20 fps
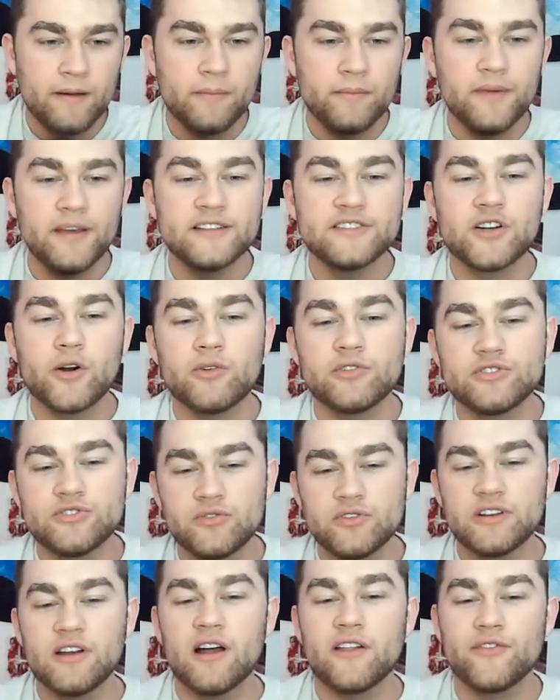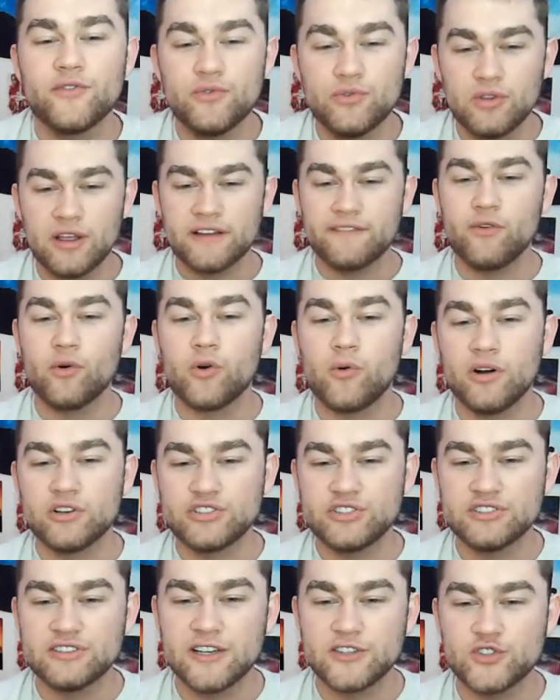Me and Star Wars only got through like 4
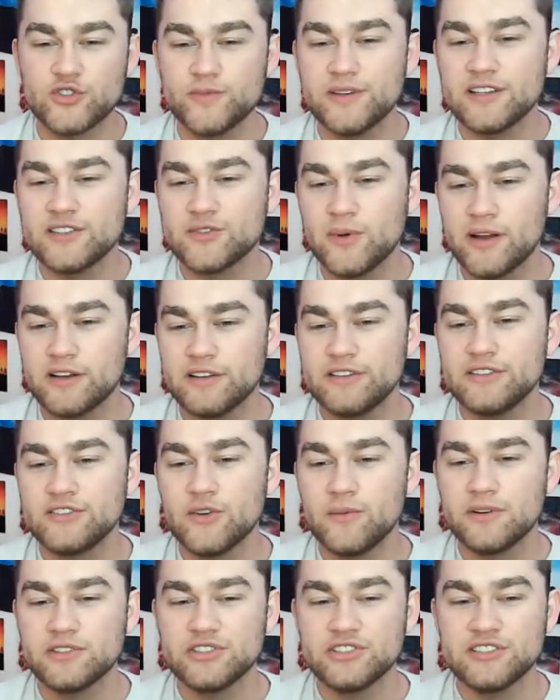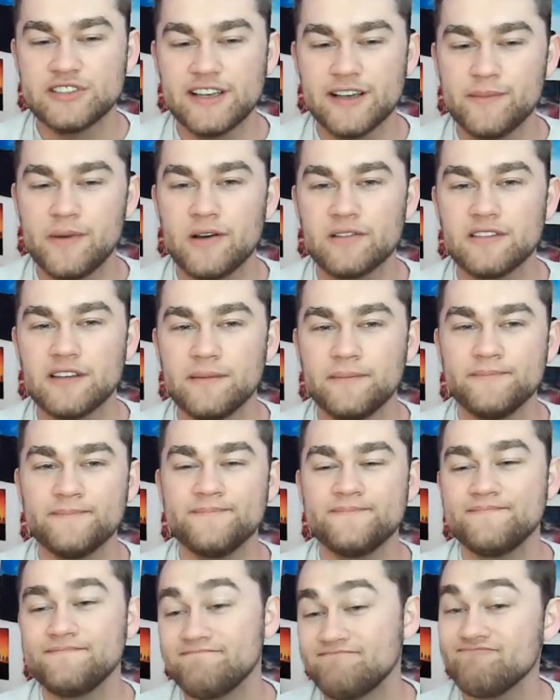questions last stream because we had so much to say about them.
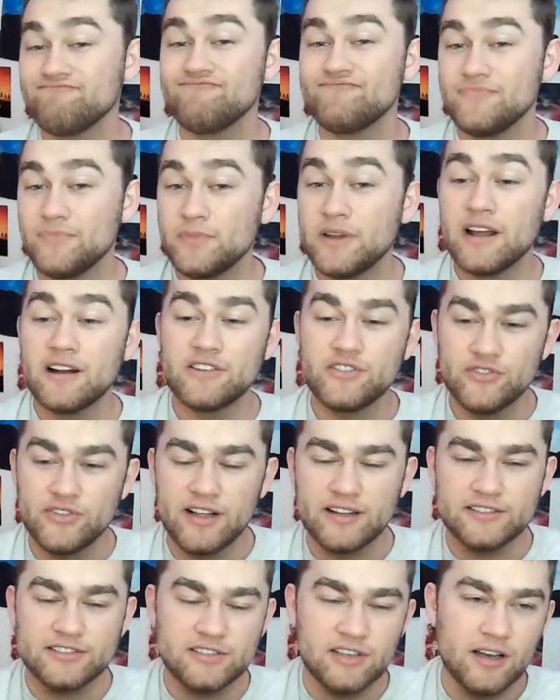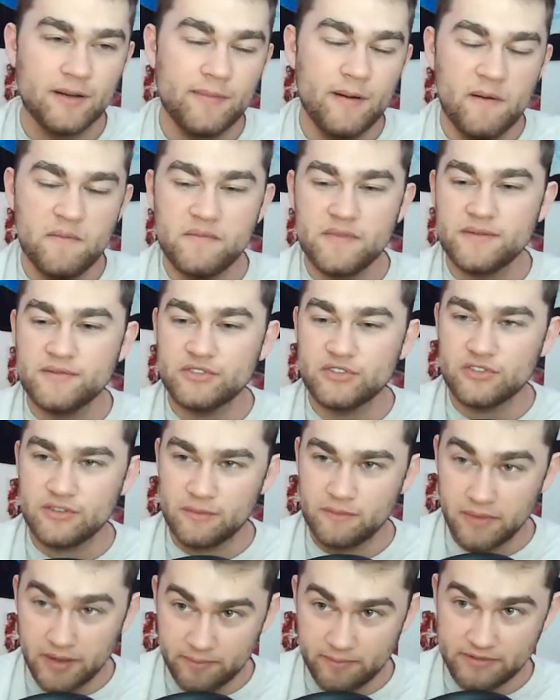We got to do that, Palpable Memes.
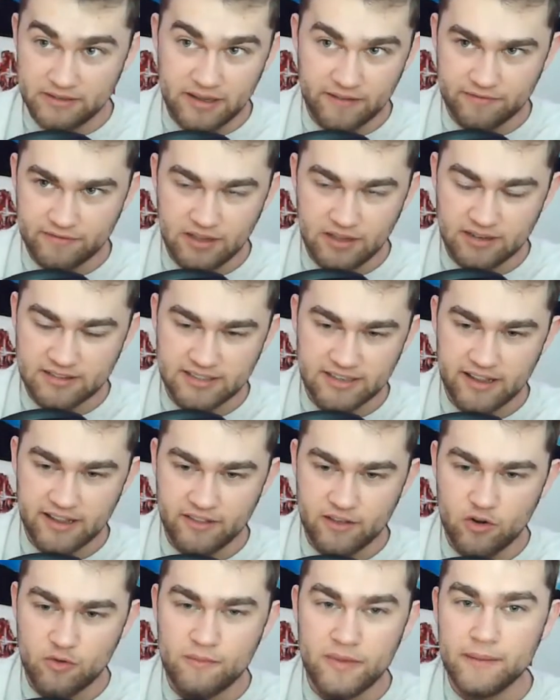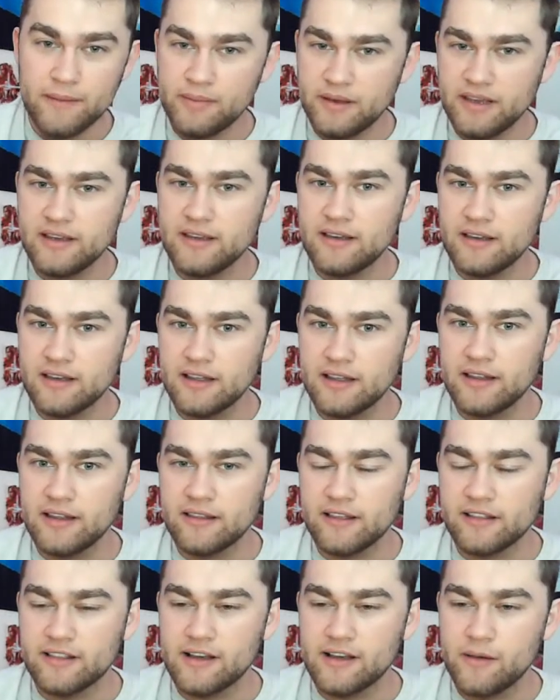Maybe not today though. Maybe in
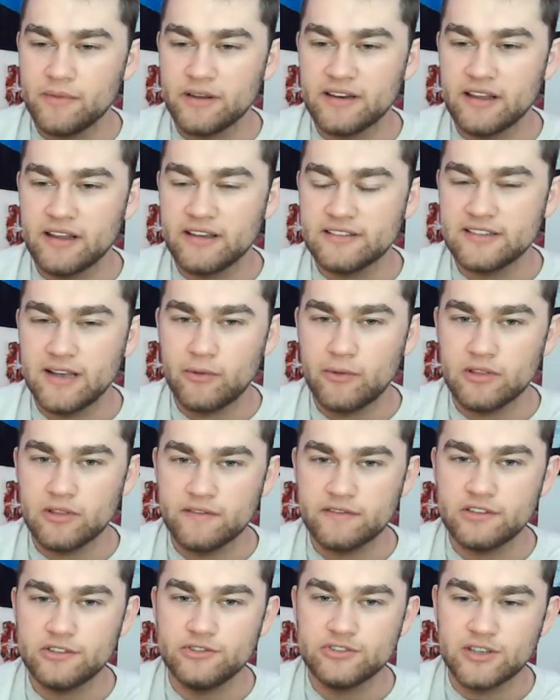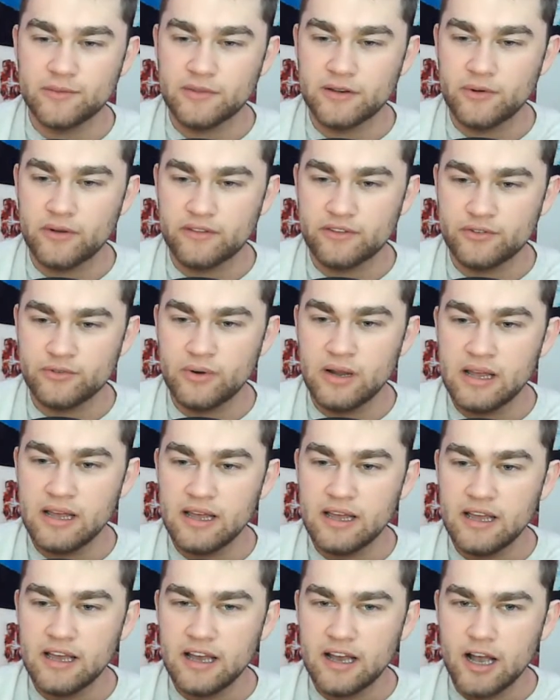like the coming days, I would love to do something with you.
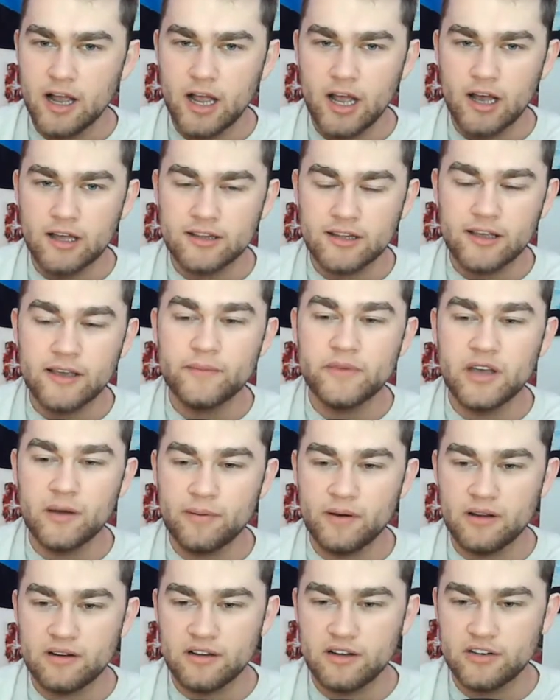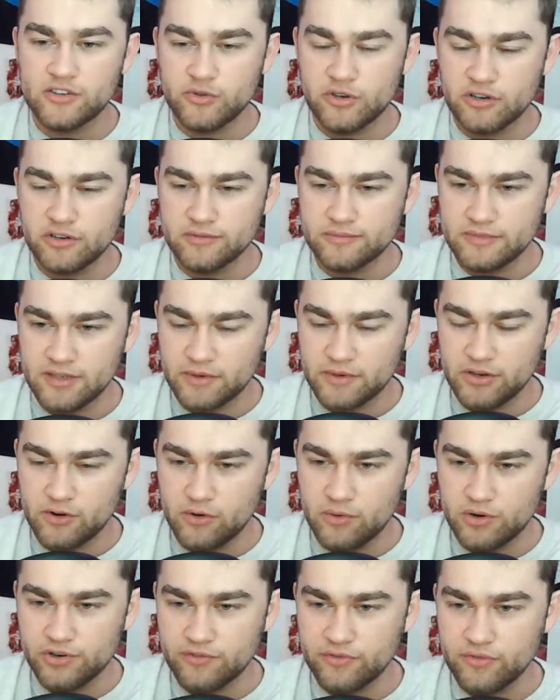Hit me up on Twitter. Let me
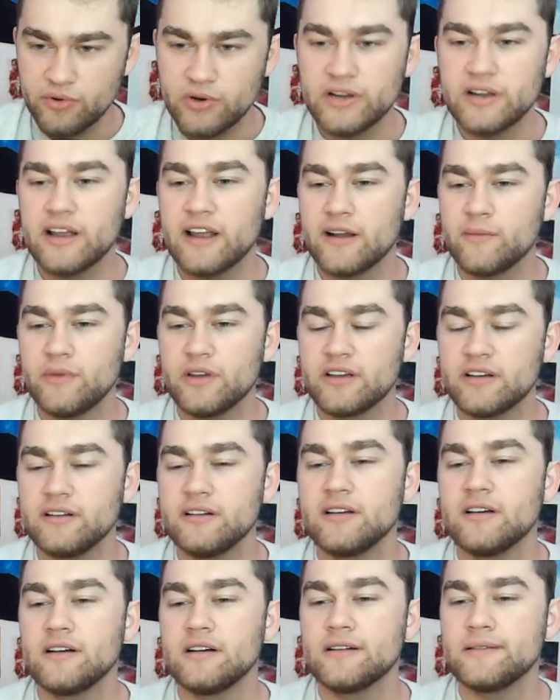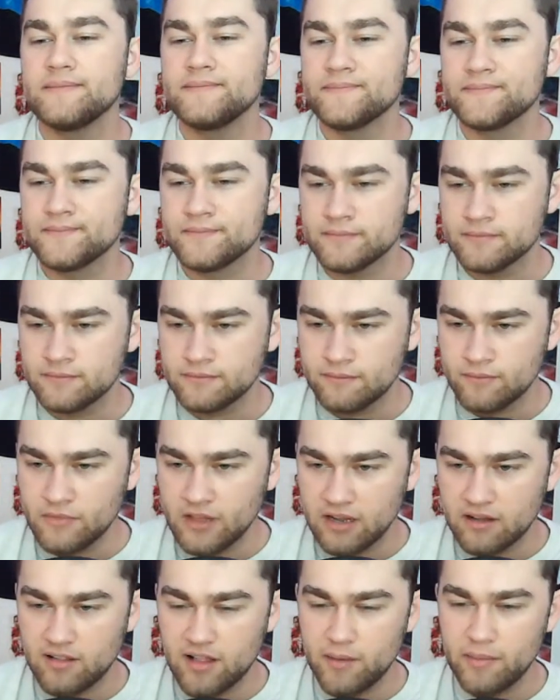know when you're free, and we could
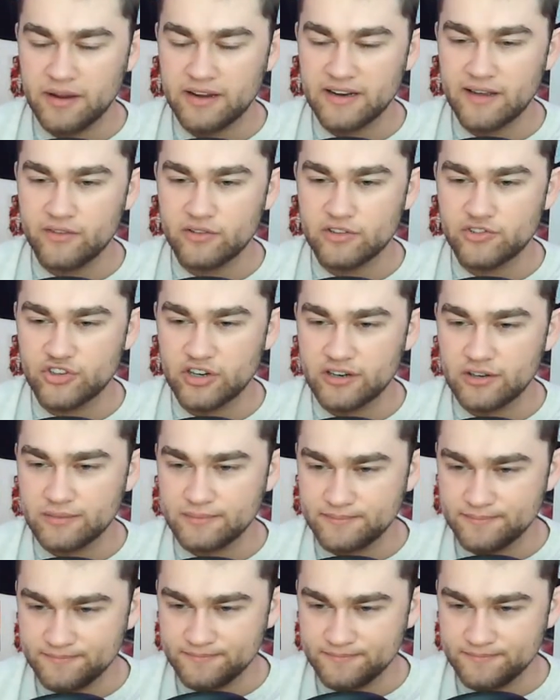collab. I can have you on the channel.